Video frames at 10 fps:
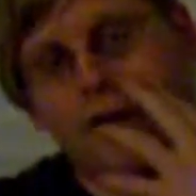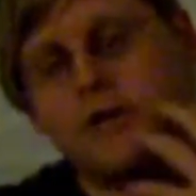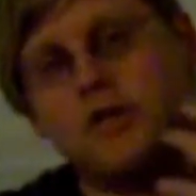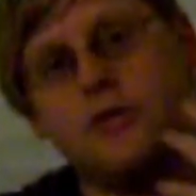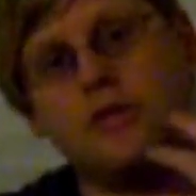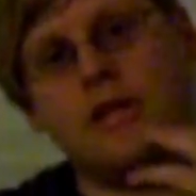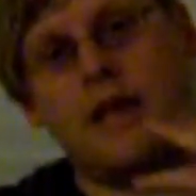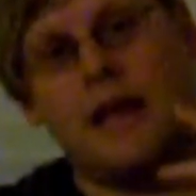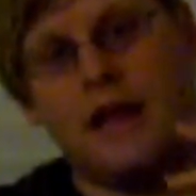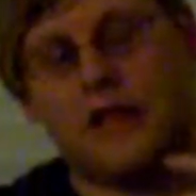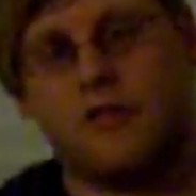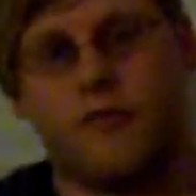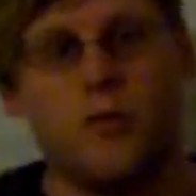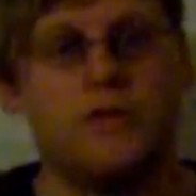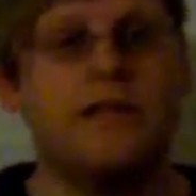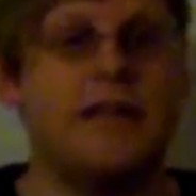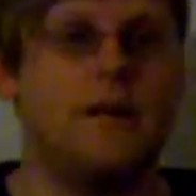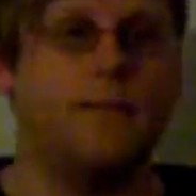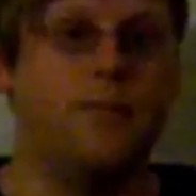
a lot of shooters, it throws in